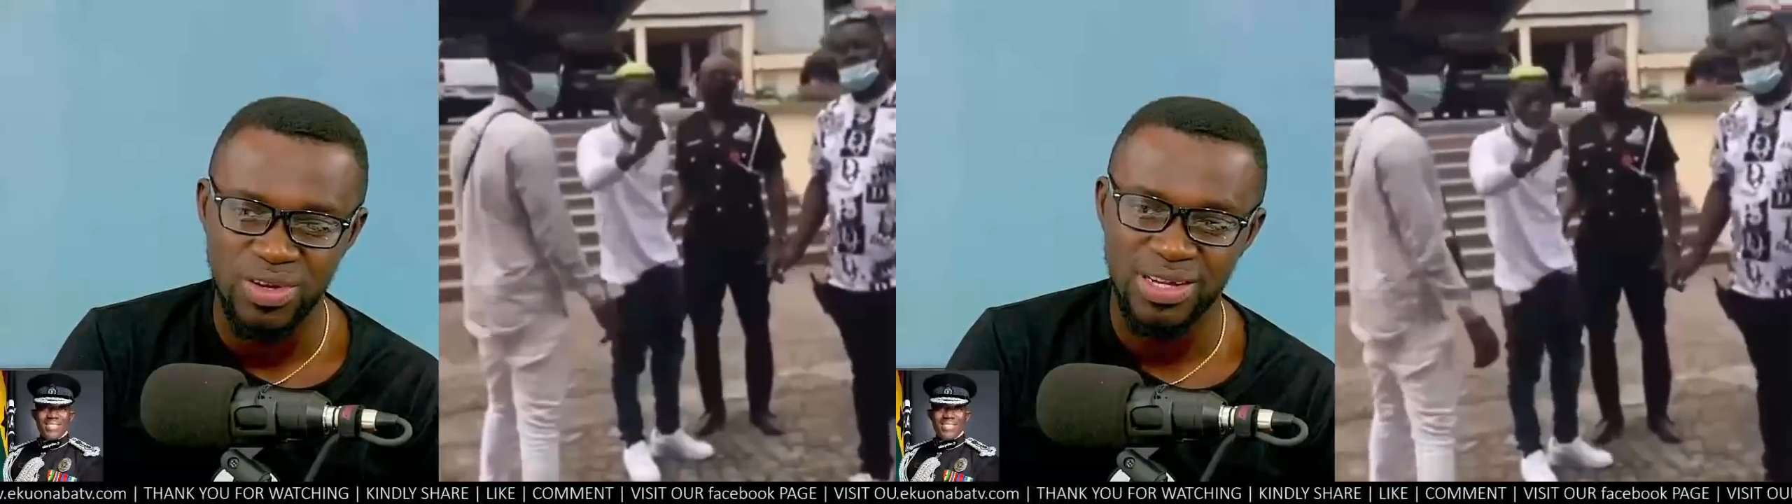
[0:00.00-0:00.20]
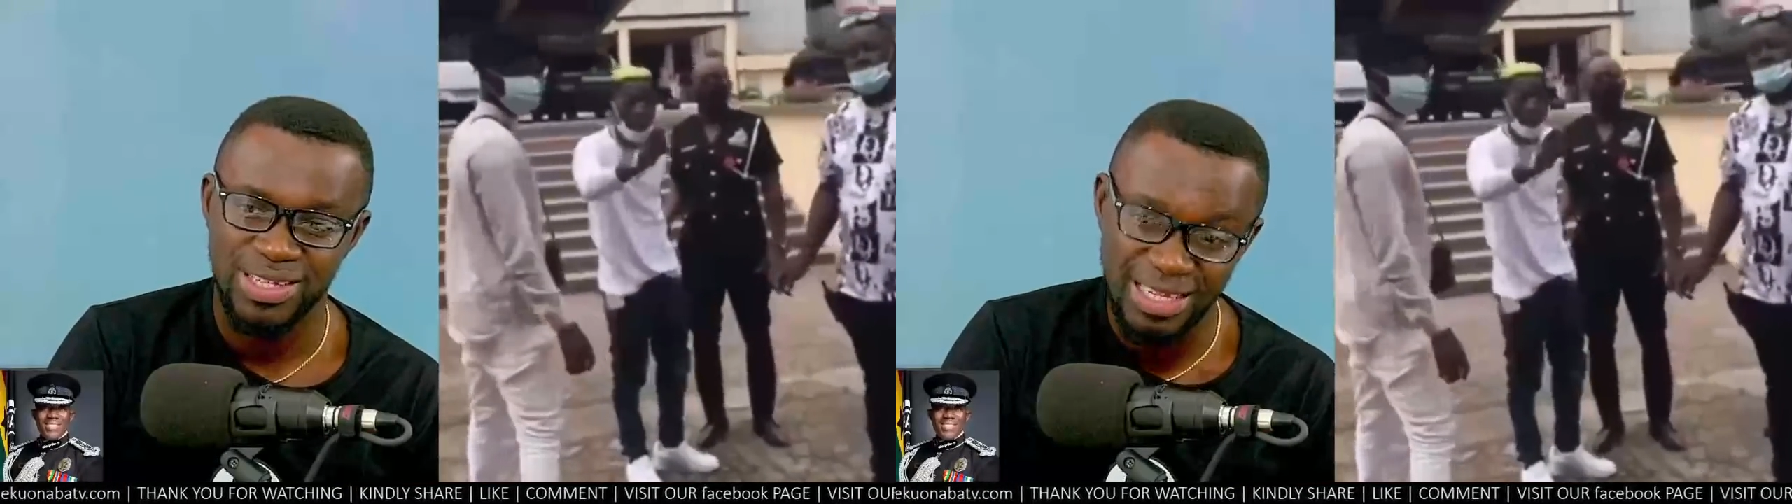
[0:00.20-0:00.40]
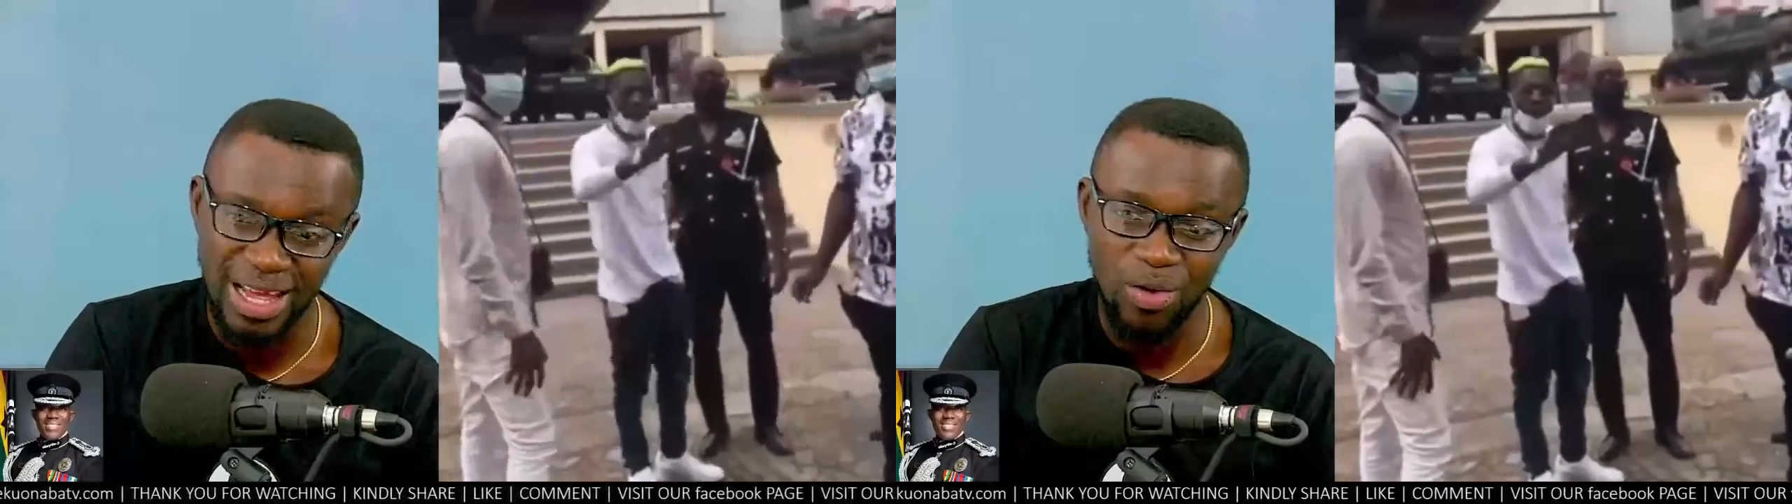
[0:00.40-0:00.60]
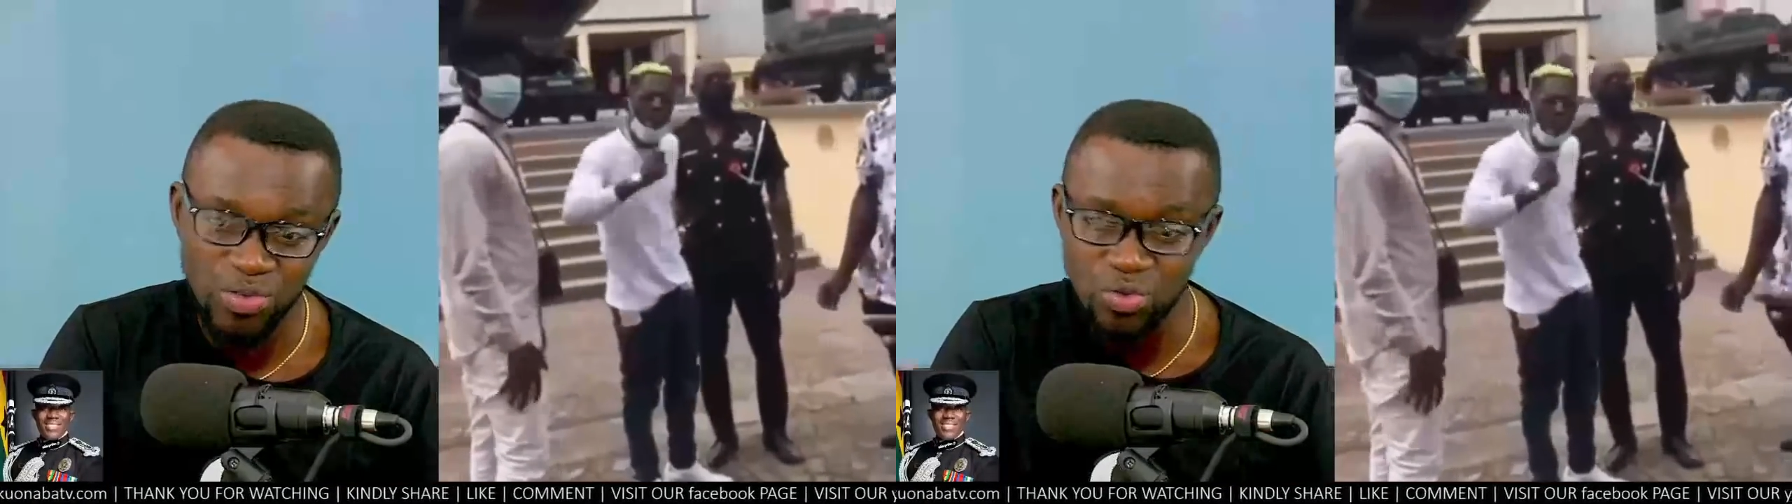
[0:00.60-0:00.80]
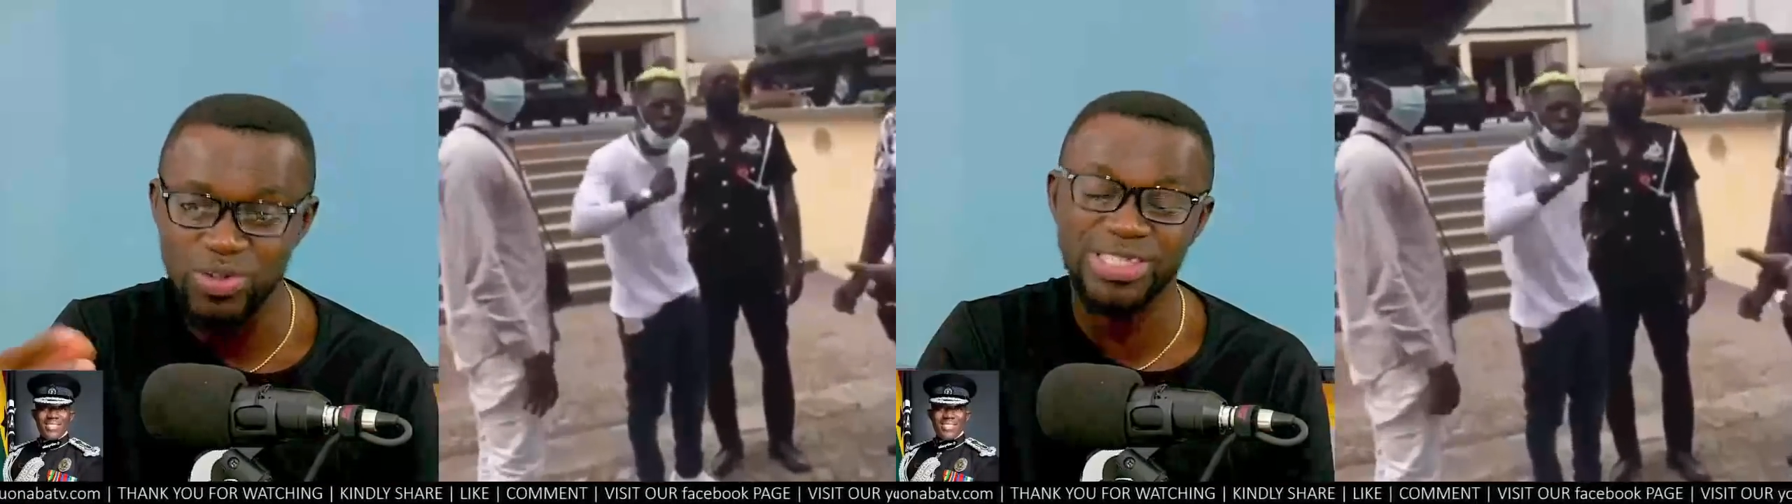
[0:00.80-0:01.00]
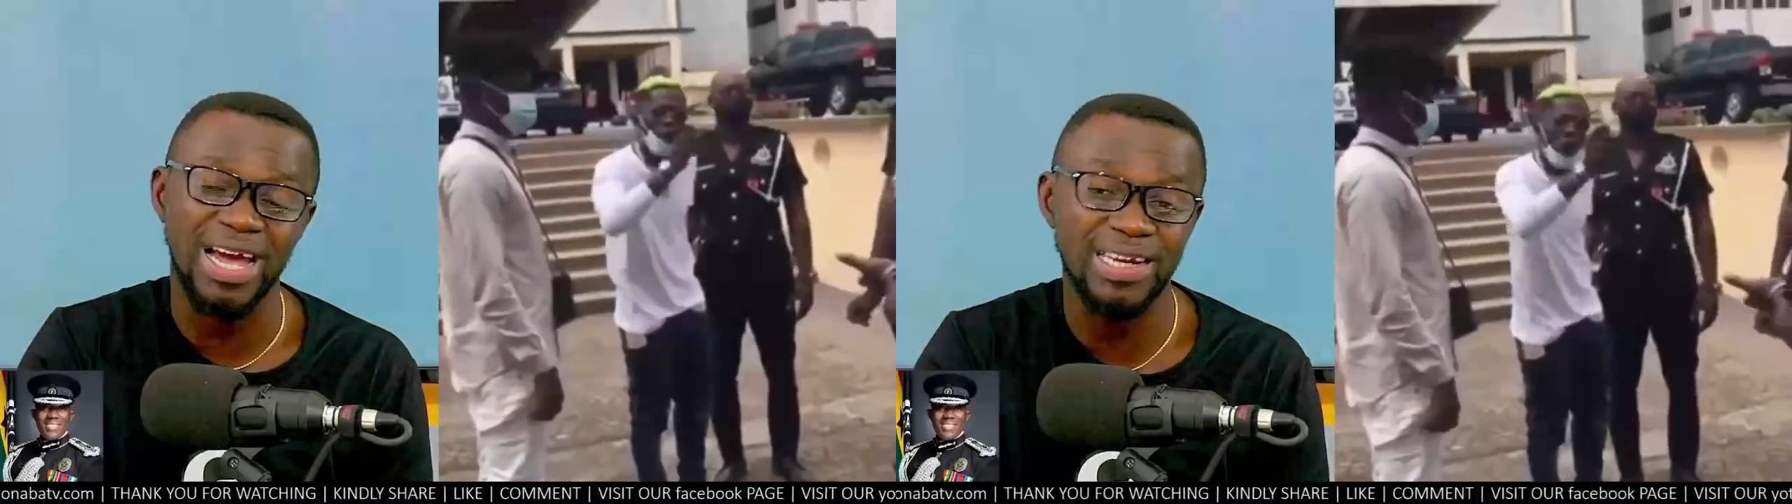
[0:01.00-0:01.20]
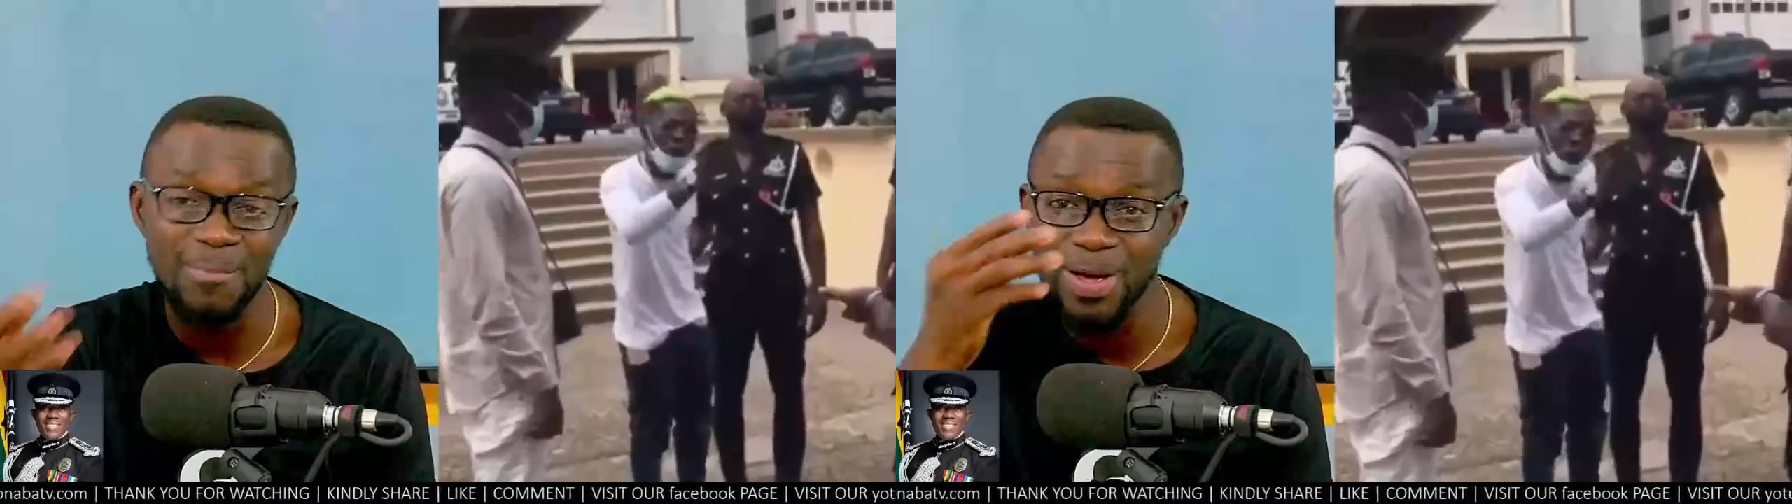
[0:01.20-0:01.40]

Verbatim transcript: That ozu will scatter be